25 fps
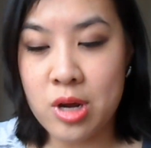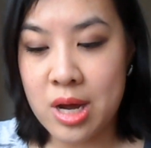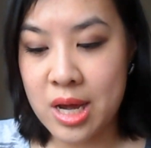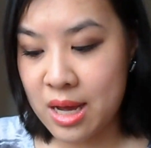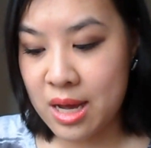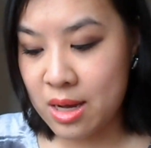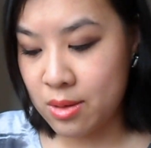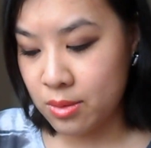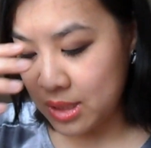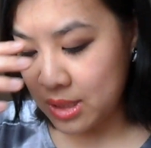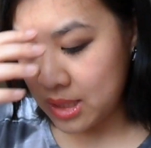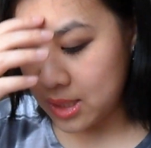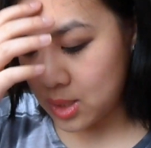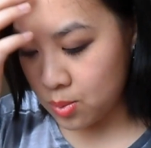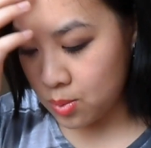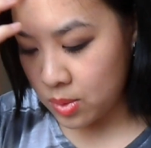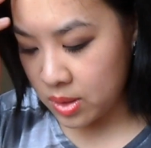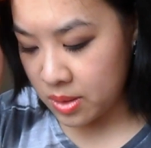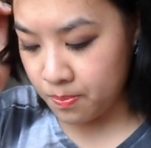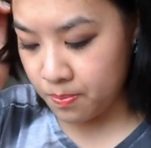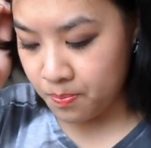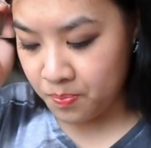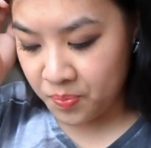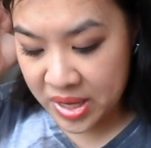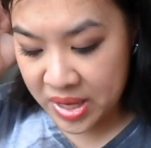decided to
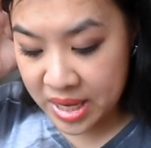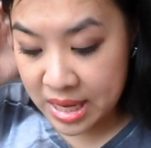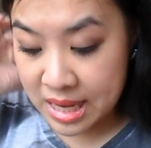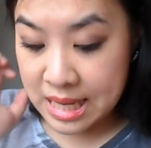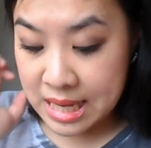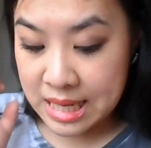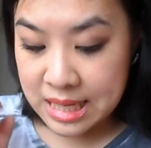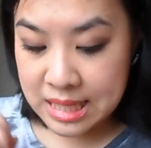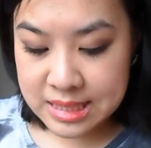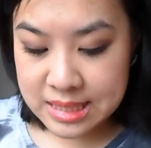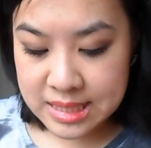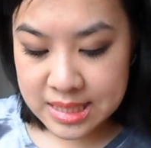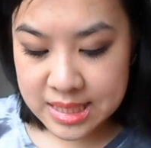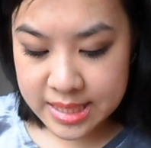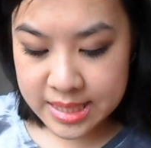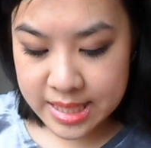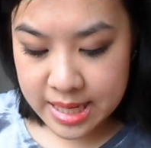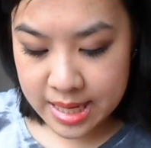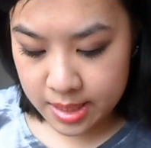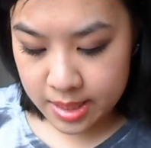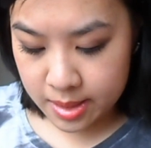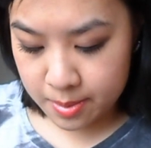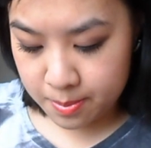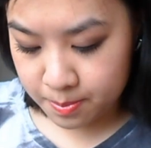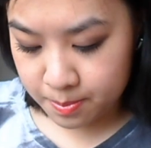try out this one
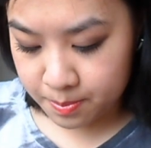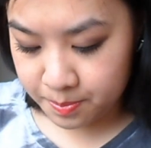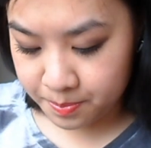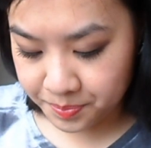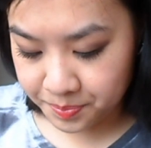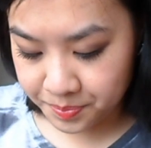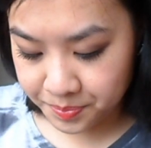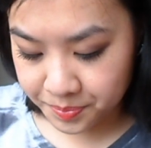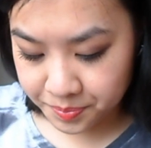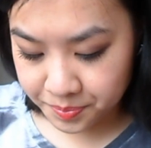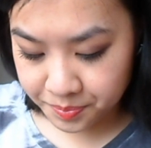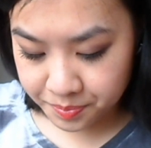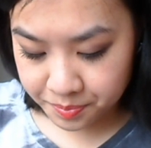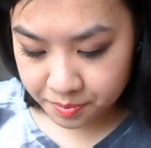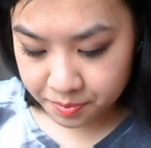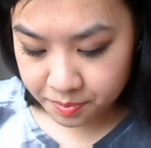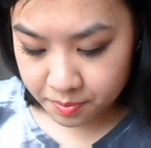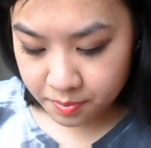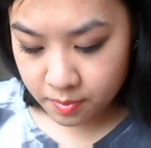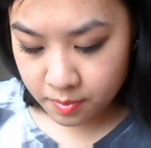instead.